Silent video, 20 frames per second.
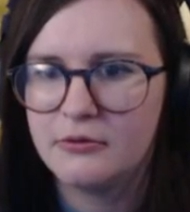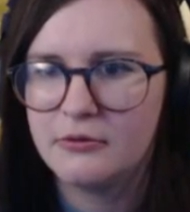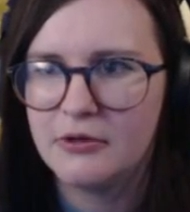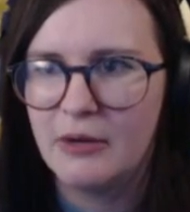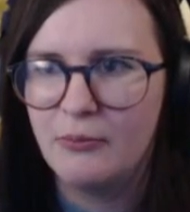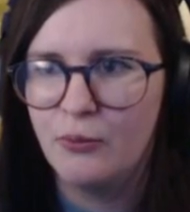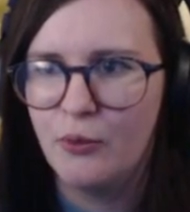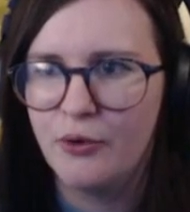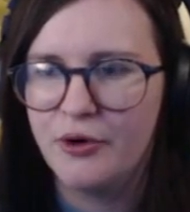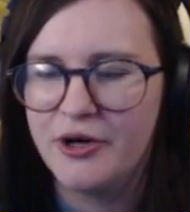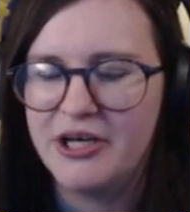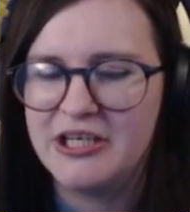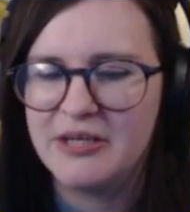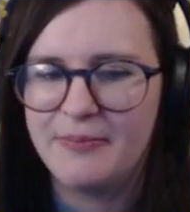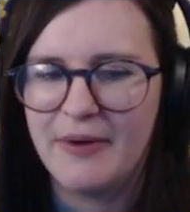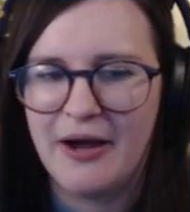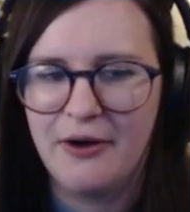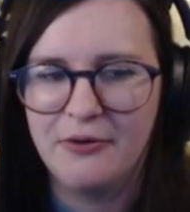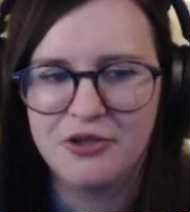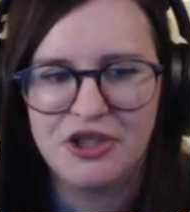I'm worried
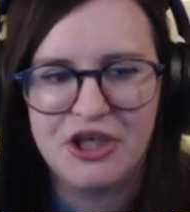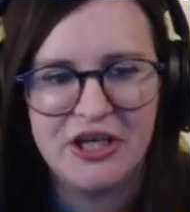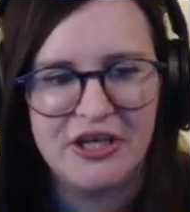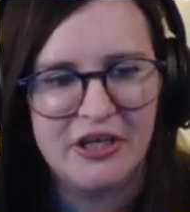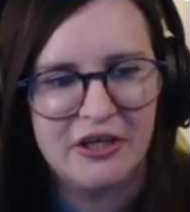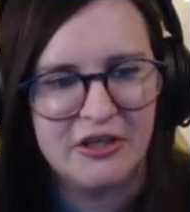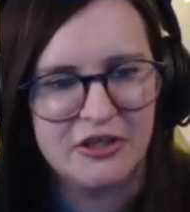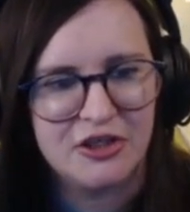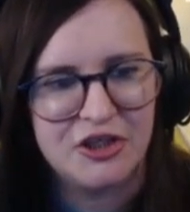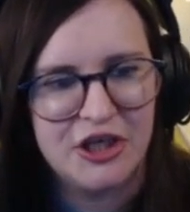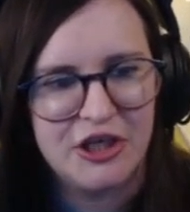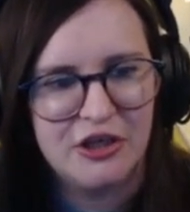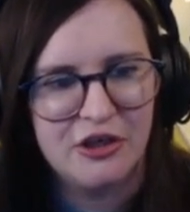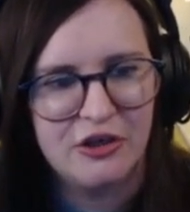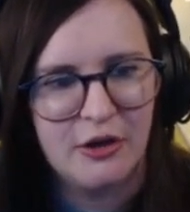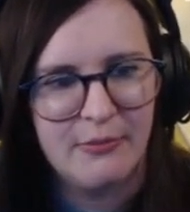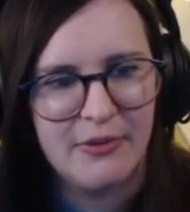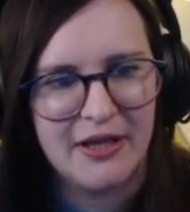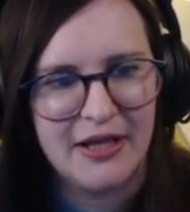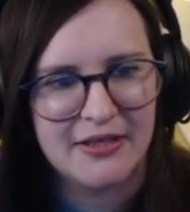about Chica because Chica
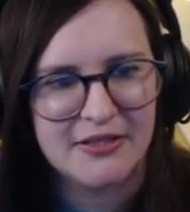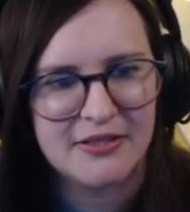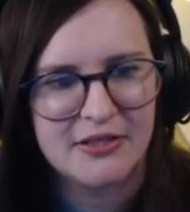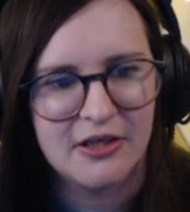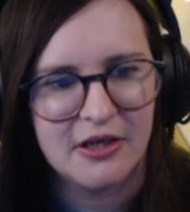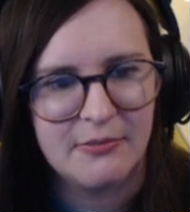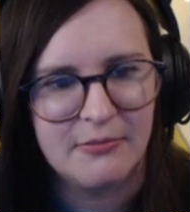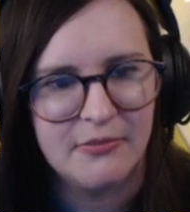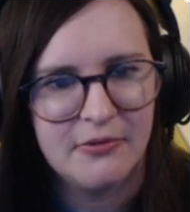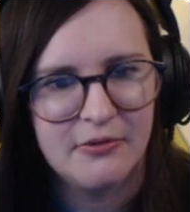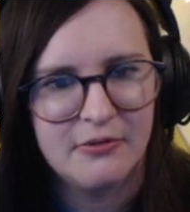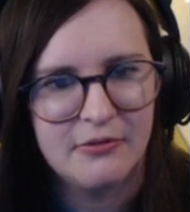got me last time.